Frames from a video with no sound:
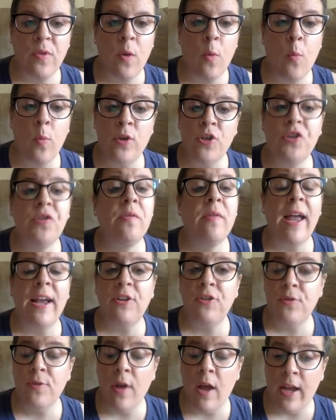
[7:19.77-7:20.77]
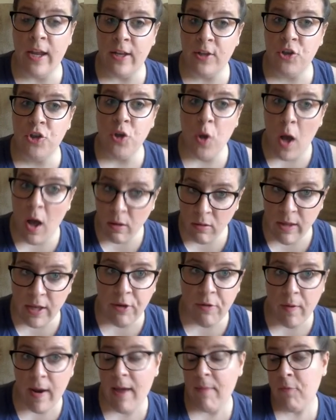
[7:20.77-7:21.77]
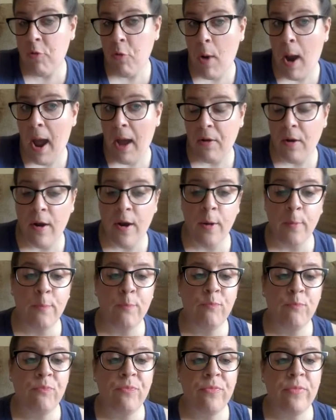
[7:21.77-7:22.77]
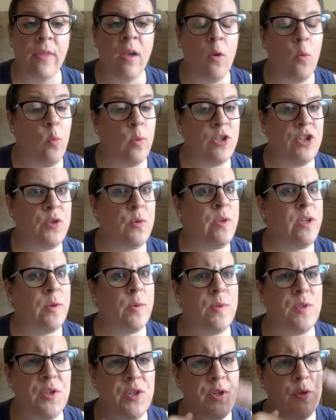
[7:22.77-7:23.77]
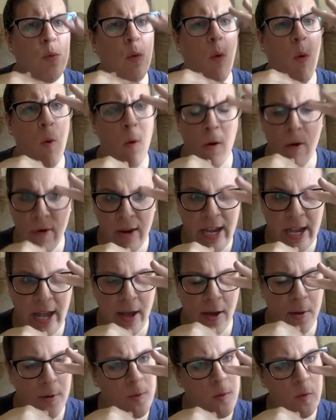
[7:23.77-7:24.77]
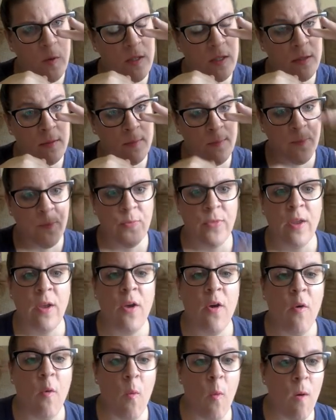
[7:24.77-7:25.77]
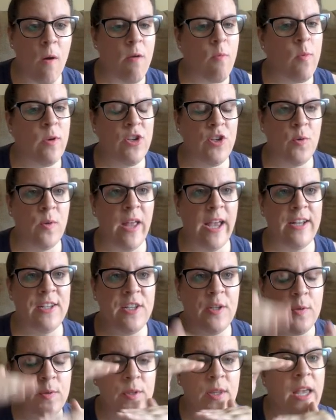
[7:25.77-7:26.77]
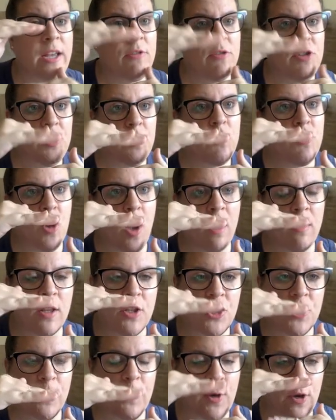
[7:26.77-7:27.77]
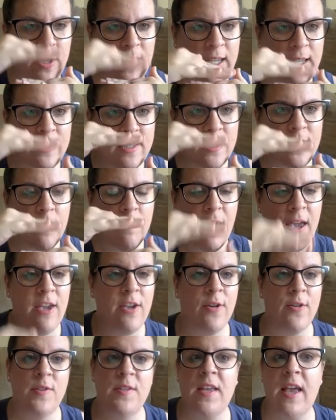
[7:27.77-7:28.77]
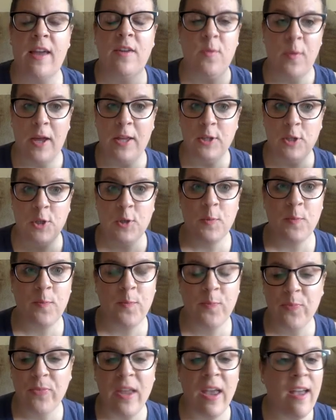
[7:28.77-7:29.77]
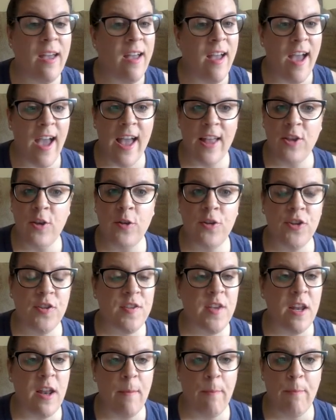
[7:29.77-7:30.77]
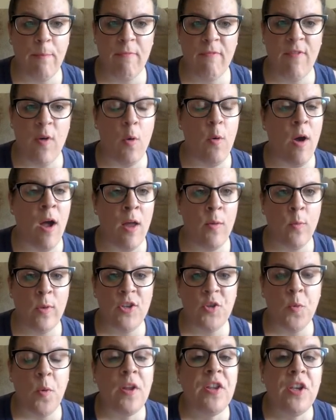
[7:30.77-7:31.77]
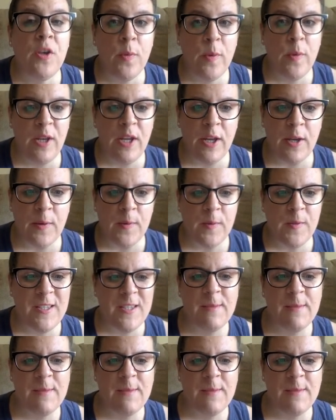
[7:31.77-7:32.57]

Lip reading: Would you like a chocolate graham cracker? Would you use 2 Oreos? Or would you like to use like 2 chocolate chip cookies to make your sandwich? And you're just going to vote on which one you would use.